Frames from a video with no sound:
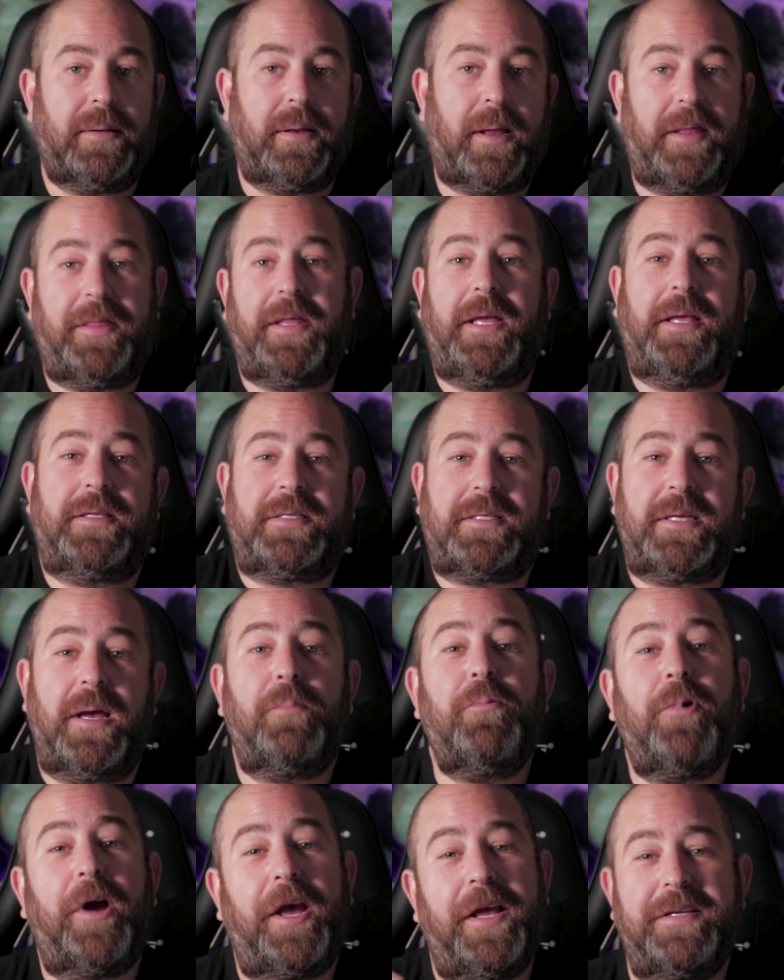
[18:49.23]
I think in
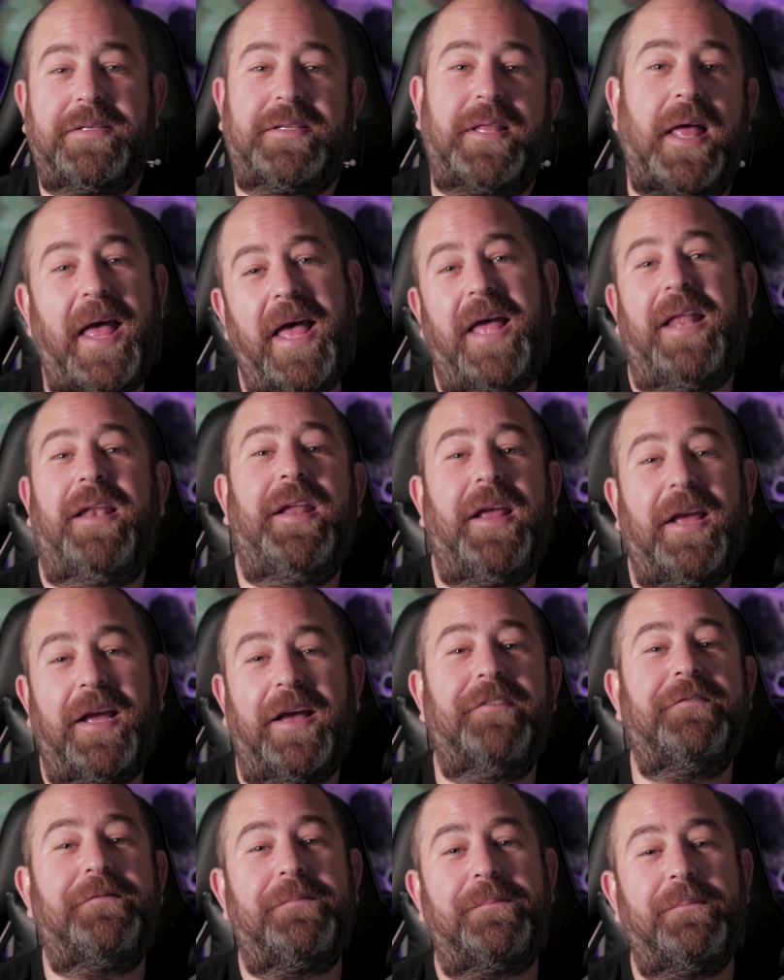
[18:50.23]
some ways the ending
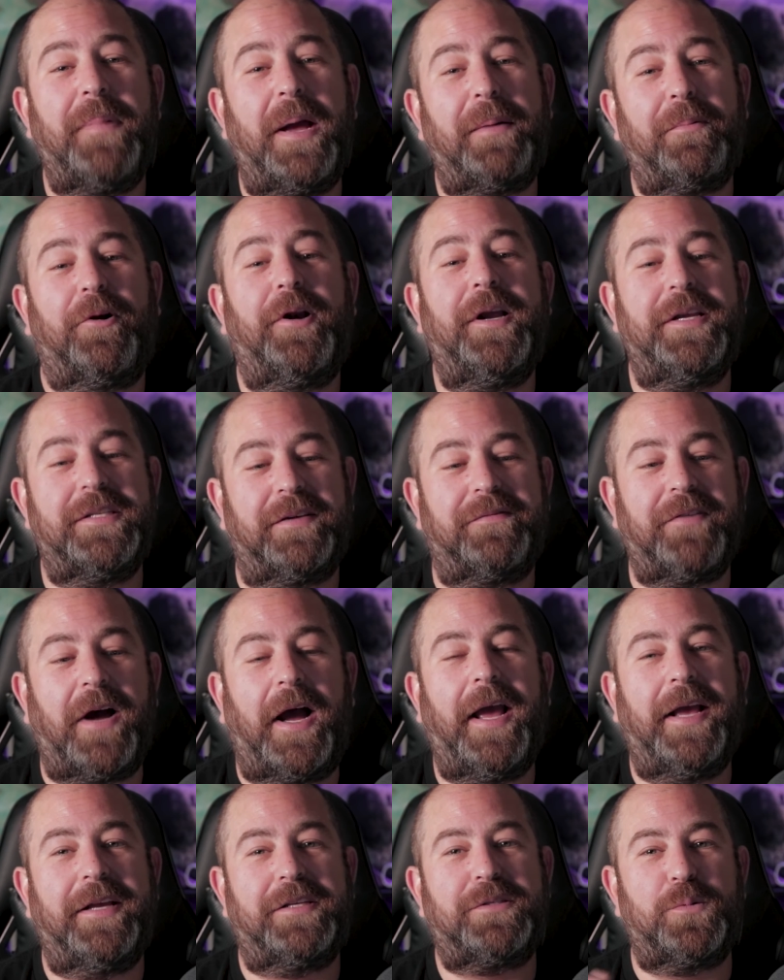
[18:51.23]
of Memories of
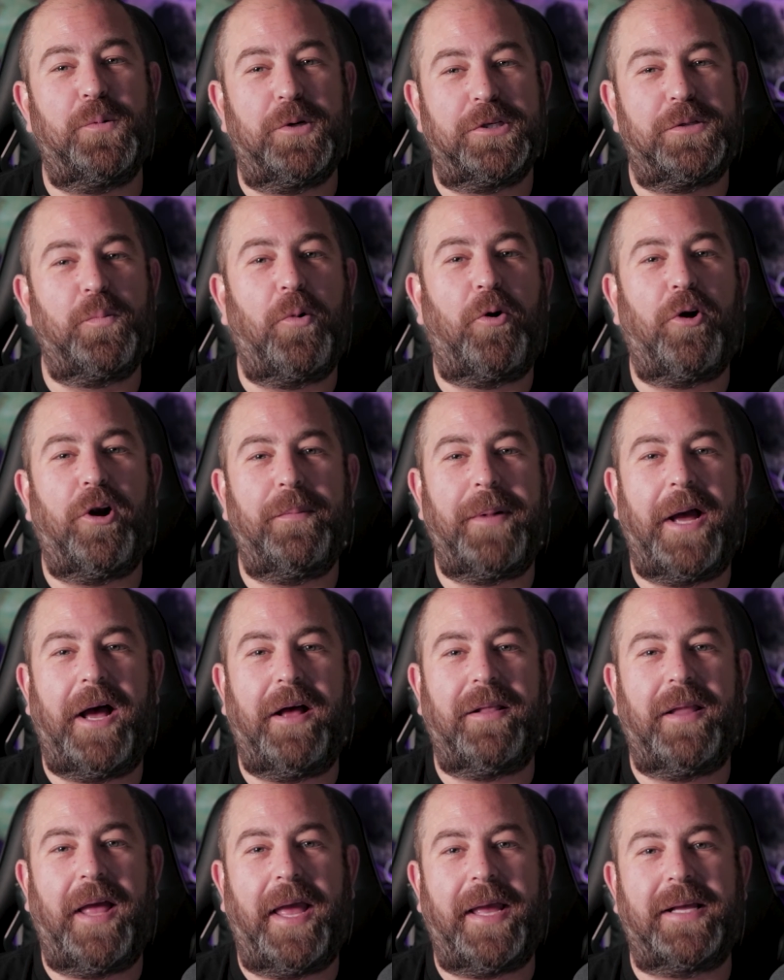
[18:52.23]
Ice was more
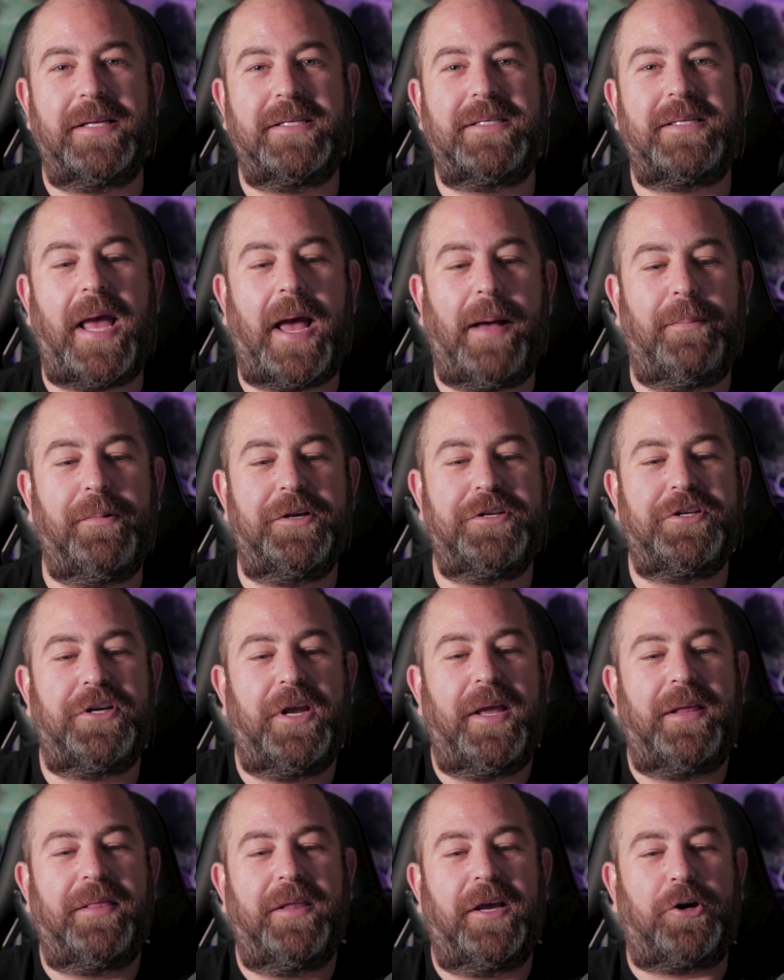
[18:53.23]
about like
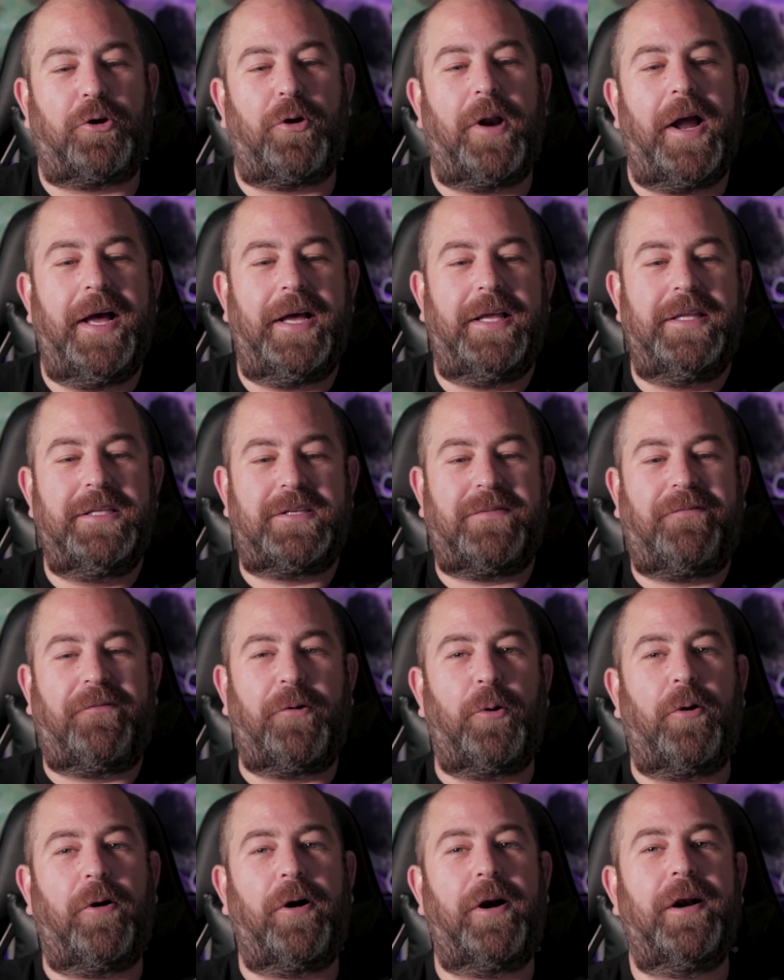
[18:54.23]
establishing the creds
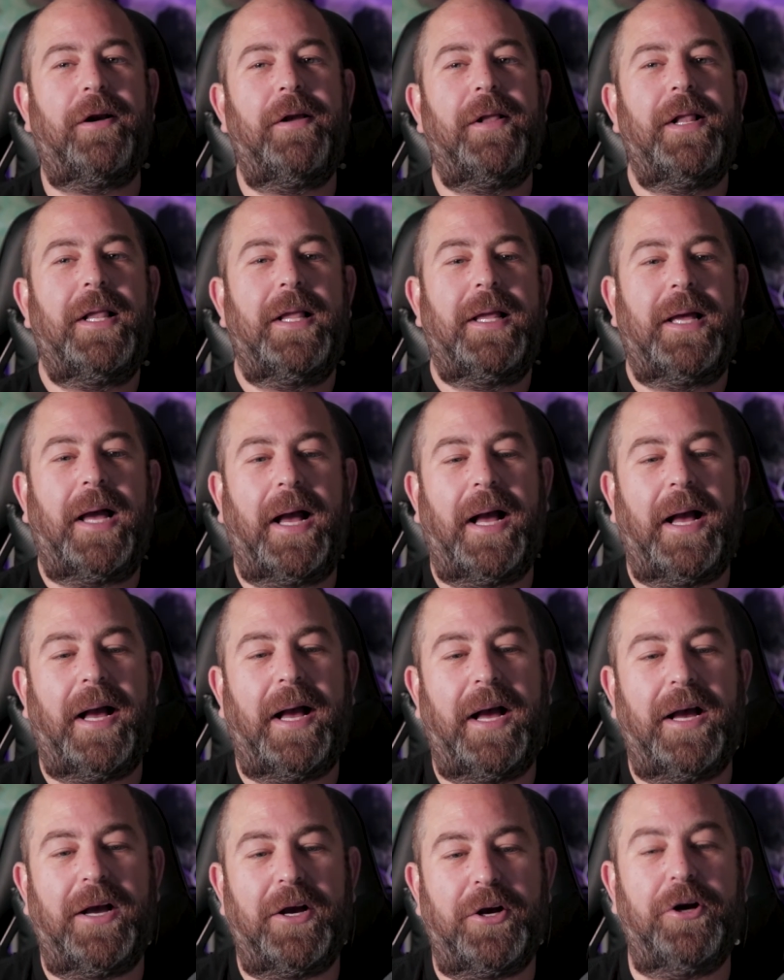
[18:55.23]
for
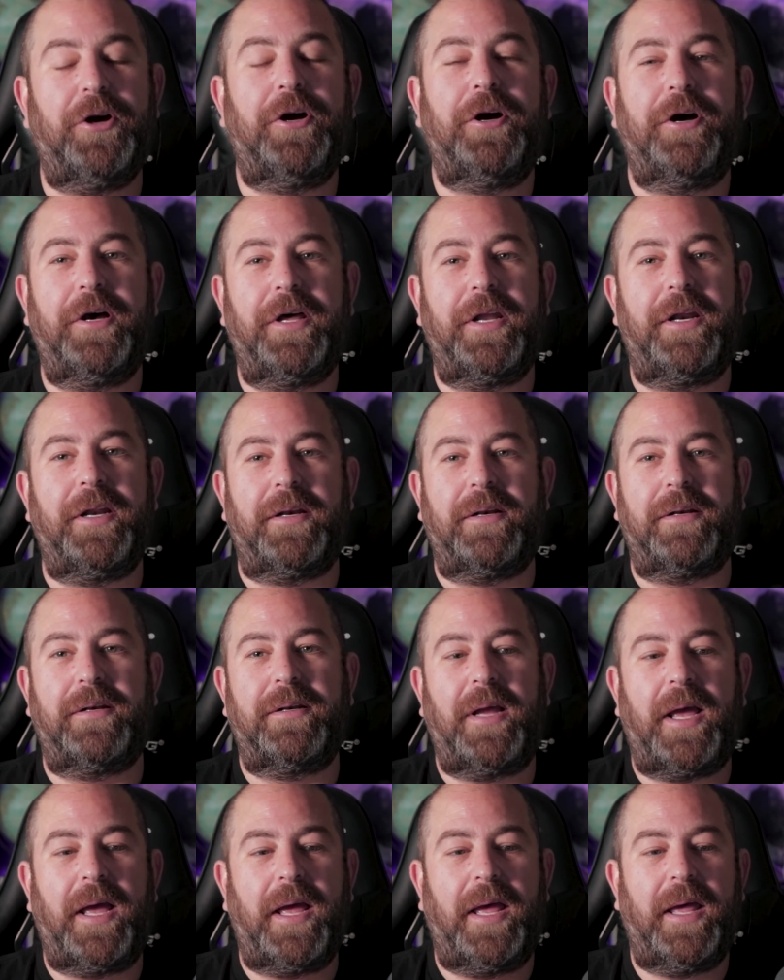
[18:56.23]
Hood
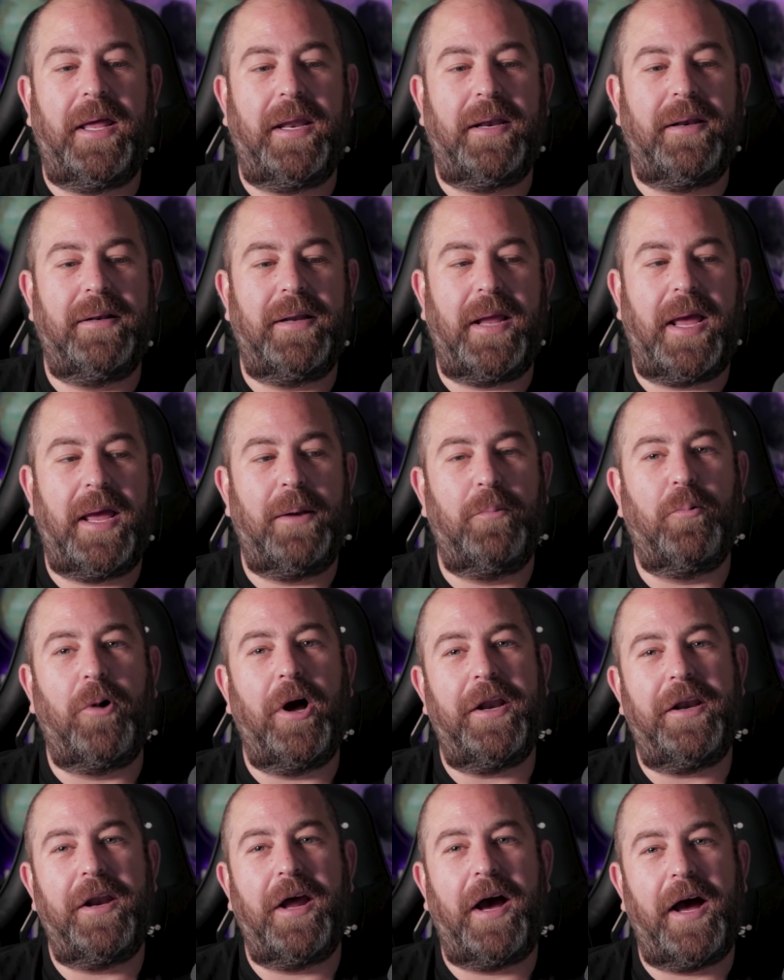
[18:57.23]
and
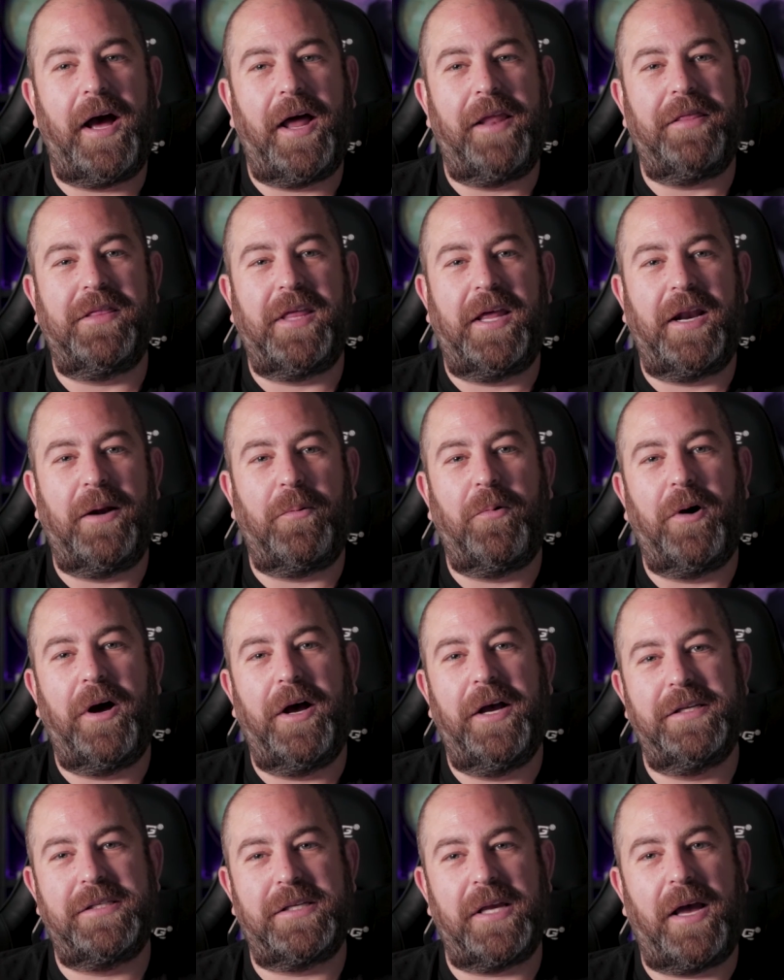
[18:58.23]
whatnot than it
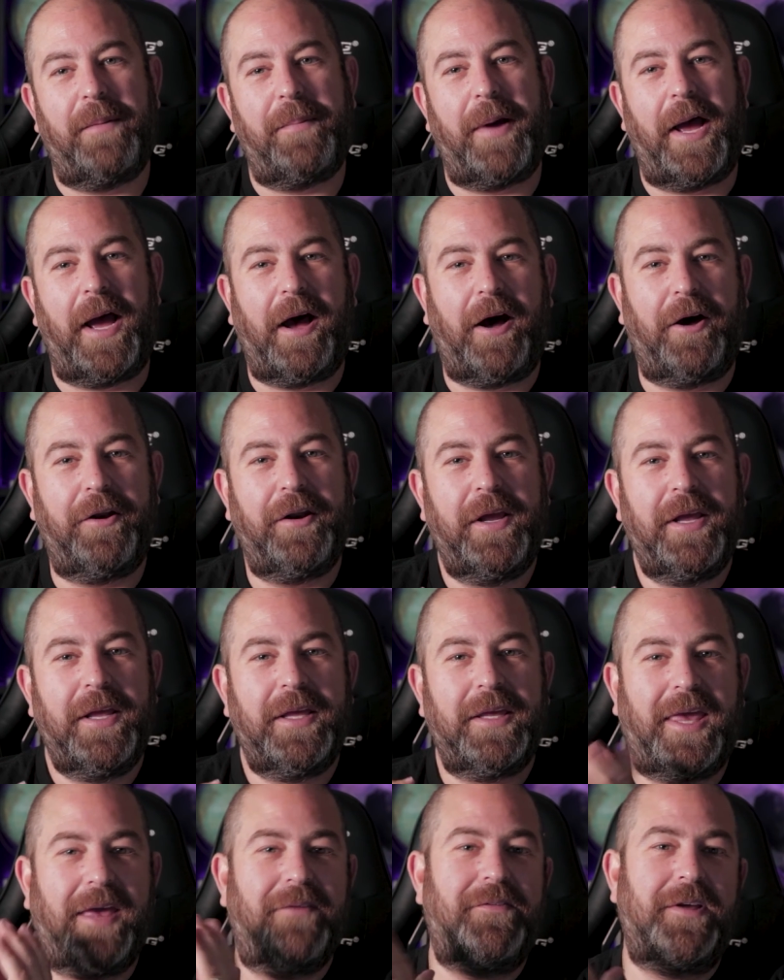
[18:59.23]
was about
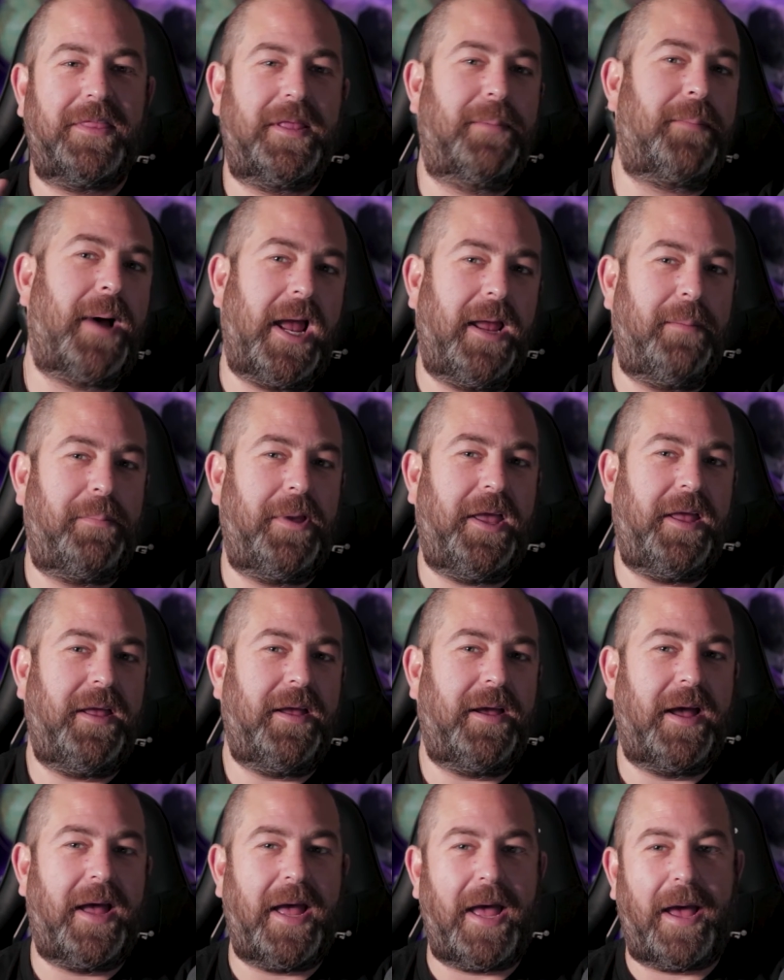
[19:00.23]
giving the Mybe
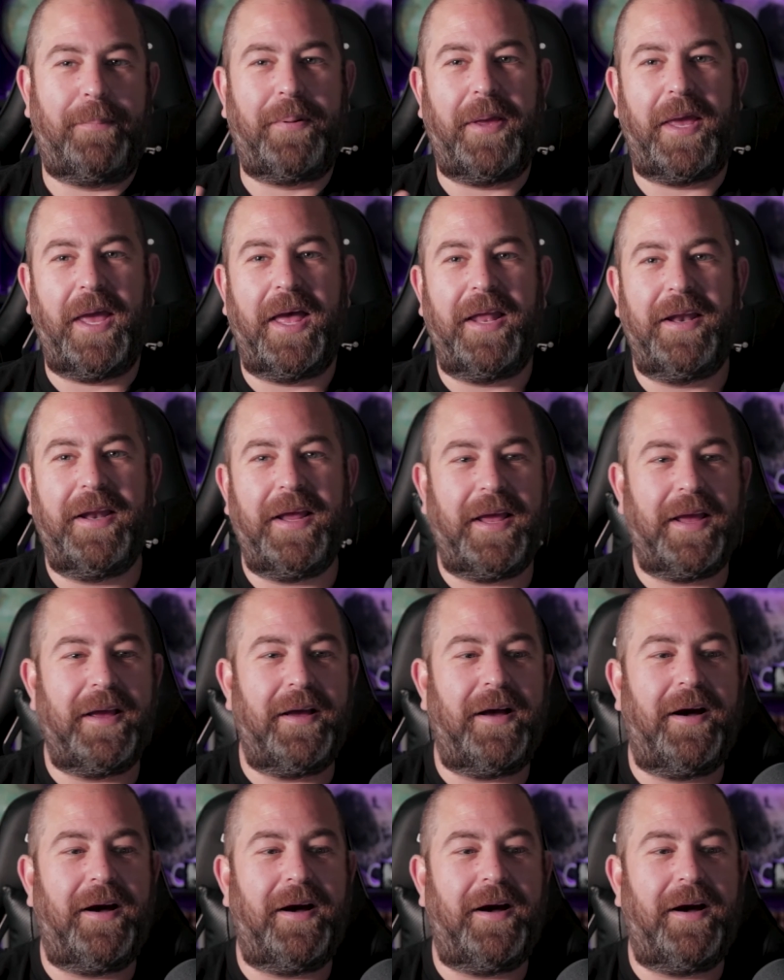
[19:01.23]
a happy ending,